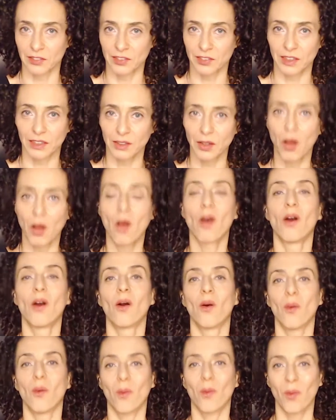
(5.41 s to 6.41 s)
scale,
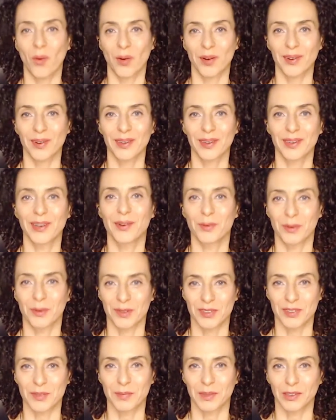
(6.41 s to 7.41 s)
or
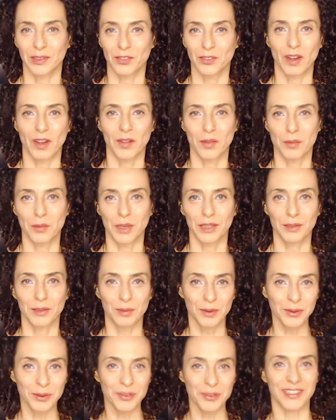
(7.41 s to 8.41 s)
was it built on the minor
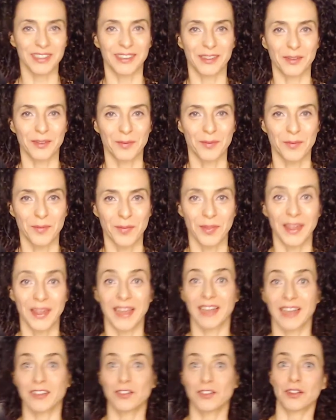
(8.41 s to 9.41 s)
blues scale? The
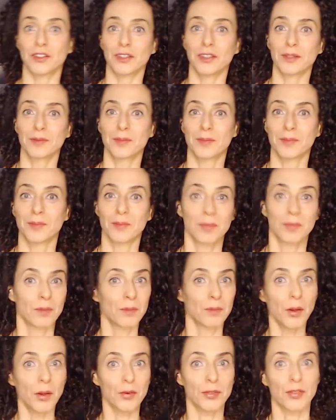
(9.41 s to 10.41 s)
answer?
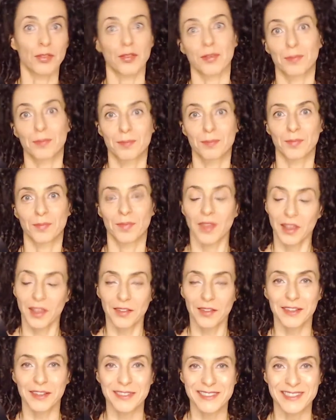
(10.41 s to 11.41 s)
Both.
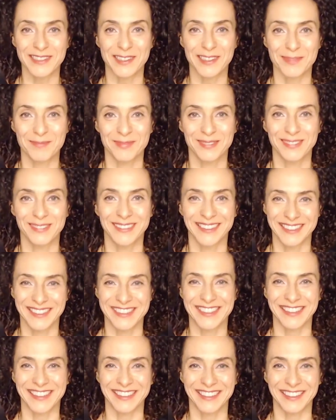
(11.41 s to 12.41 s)
And then some. Let's
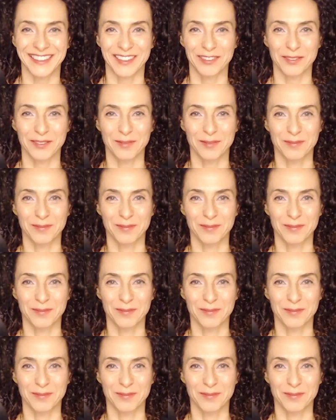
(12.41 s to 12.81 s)
check it out.